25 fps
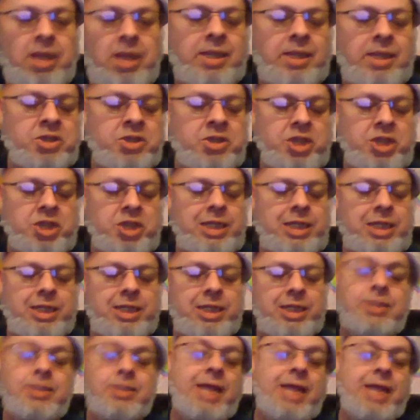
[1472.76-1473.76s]
She
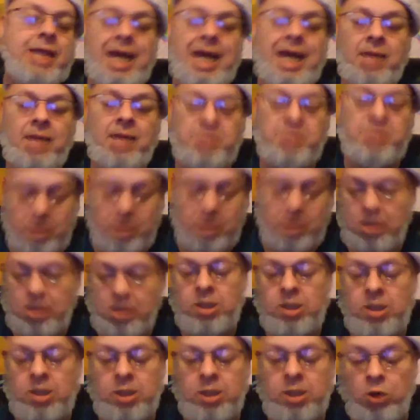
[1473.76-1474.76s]
needs
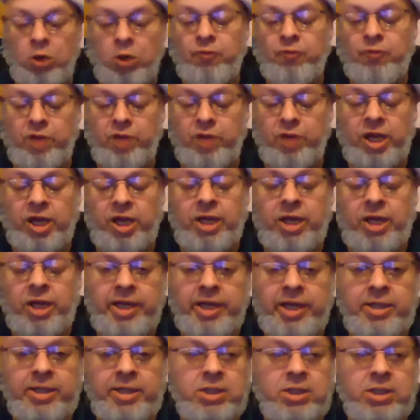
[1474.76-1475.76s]
absolutely no freaking
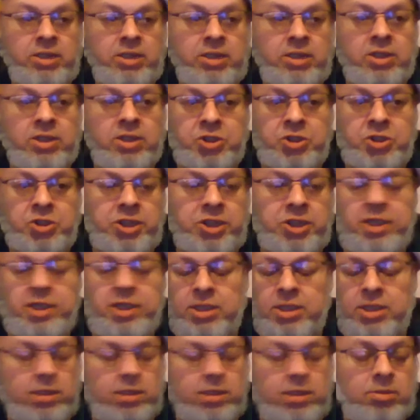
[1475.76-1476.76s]
guidance because she
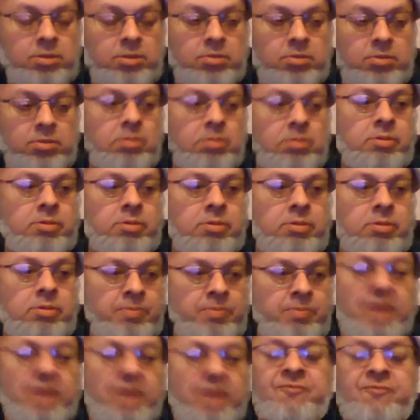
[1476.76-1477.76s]
is
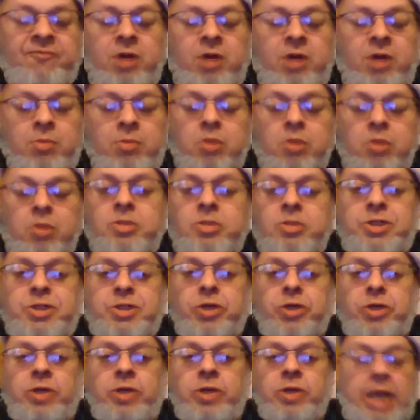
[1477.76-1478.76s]
by far more
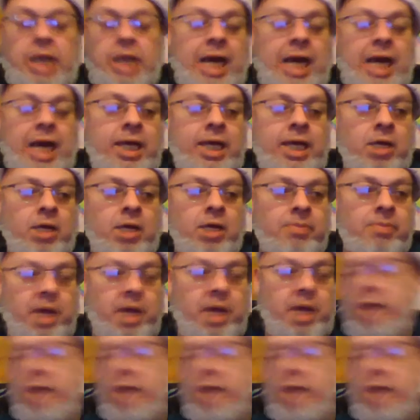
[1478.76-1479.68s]
mature than I am at